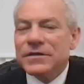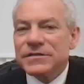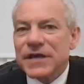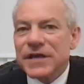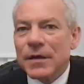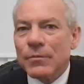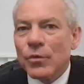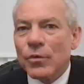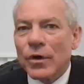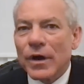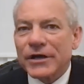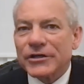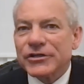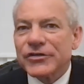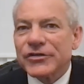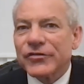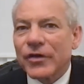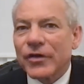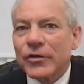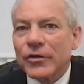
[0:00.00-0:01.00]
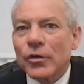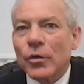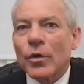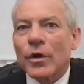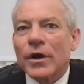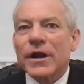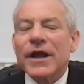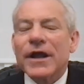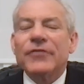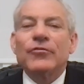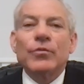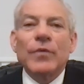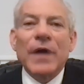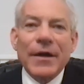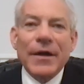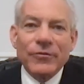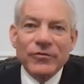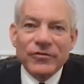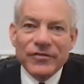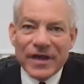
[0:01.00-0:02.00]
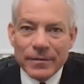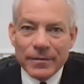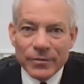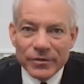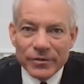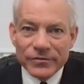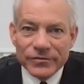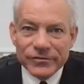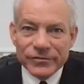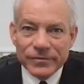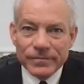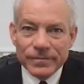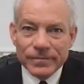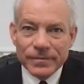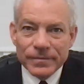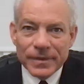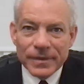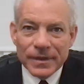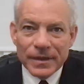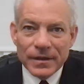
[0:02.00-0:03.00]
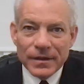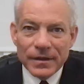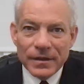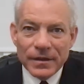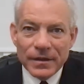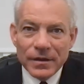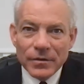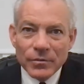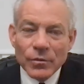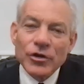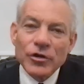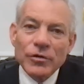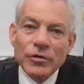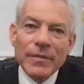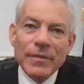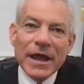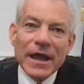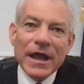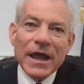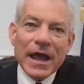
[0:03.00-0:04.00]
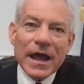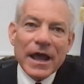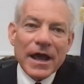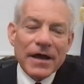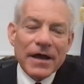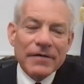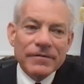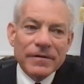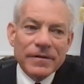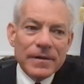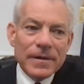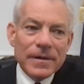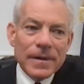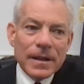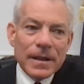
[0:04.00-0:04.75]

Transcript: Some were actually starting to organize roundtables where you may have...